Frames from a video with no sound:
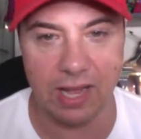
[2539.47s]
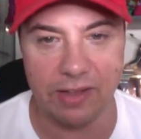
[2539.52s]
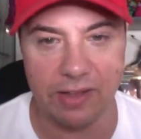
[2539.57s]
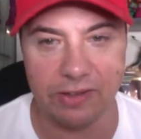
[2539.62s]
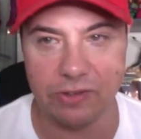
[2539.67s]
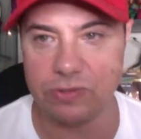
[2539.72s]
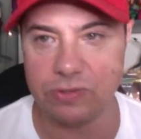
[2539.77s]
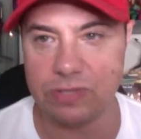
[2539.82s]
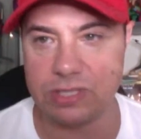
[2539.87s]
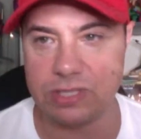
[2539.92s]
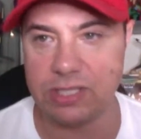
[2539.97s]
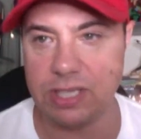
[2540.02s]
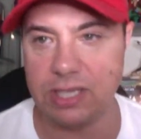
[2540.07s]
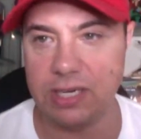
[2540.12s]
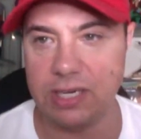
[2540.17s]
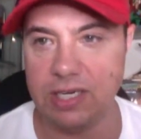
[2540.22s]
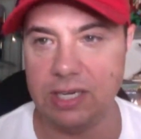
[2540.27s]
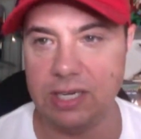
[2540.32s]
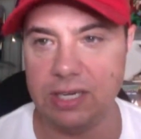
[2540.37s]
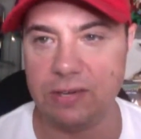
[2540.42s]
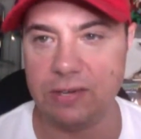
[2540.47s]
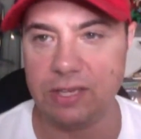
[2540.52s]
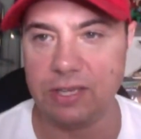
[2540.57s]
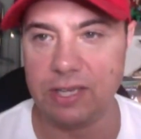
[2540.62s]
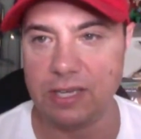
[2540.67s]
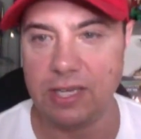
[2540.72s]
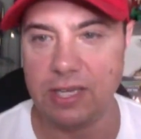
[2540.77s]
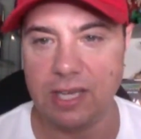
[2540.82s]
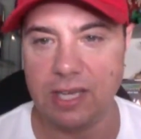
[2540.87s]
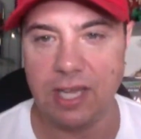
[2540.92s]
don't see
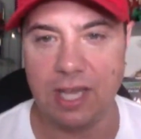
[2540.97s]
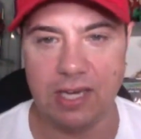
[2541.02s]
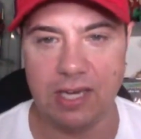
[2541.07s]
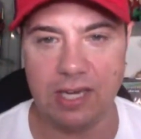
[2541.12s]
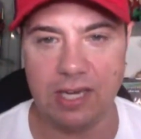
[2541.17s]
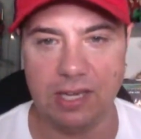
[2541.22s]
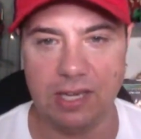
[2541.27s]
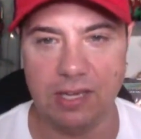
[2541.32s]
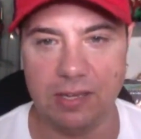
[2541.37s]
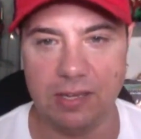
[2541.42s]
any